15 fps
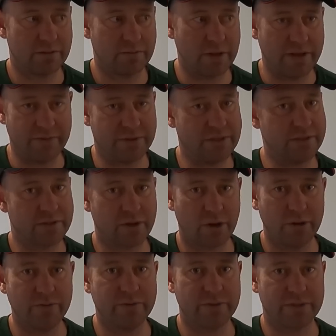ever since
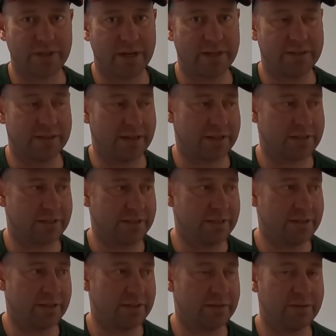COVID started, actually,
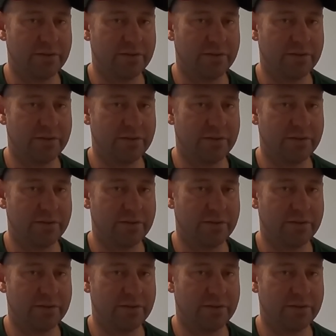that,